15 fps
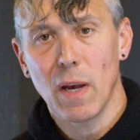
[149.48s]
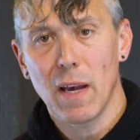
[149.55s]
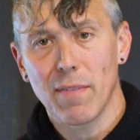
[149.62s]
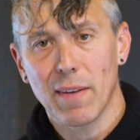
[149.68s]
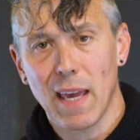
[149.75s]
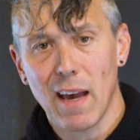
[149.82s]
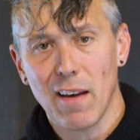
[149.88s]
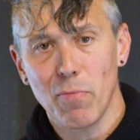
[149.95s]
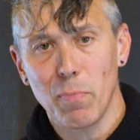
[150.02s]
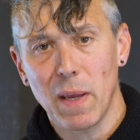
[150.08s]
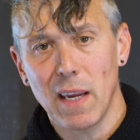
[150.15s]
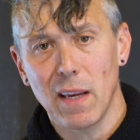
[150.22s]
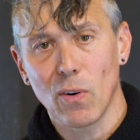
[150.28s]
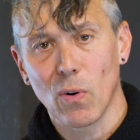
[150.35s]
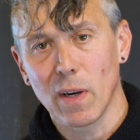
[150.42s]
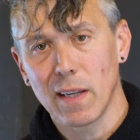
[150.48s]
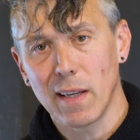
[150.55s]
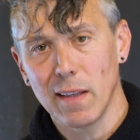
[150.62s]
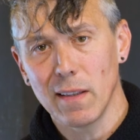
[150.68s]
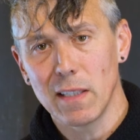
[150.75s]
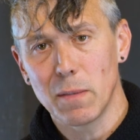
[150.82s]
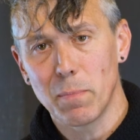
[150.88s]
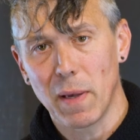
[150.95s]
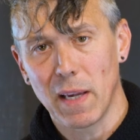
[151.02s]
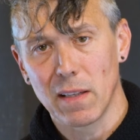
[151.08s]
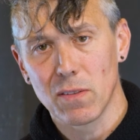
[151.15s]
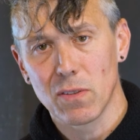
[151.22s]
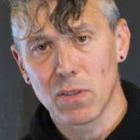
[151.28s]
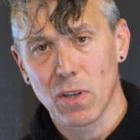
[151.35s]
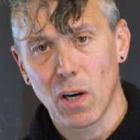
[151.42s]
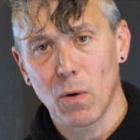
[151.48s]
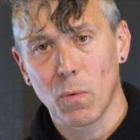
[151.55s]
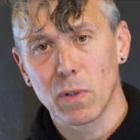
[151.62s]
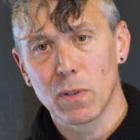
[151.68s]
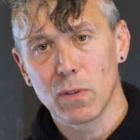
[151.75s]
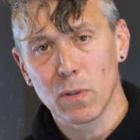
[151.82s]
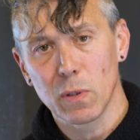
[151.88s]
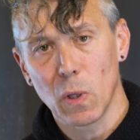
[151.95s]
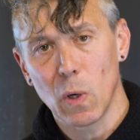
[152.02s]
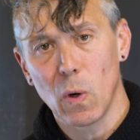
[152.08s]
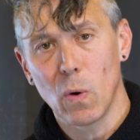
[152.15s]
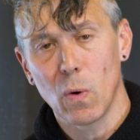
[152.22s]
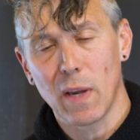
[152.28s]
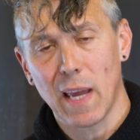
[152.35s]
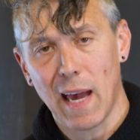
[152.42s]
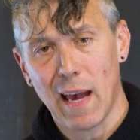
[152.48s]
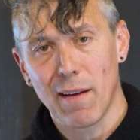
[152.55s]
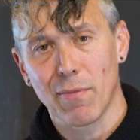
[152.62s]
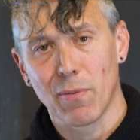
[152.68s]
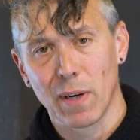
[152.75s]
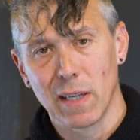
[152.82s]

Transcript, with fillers: have calf pain or Achilles pain, start with slow calf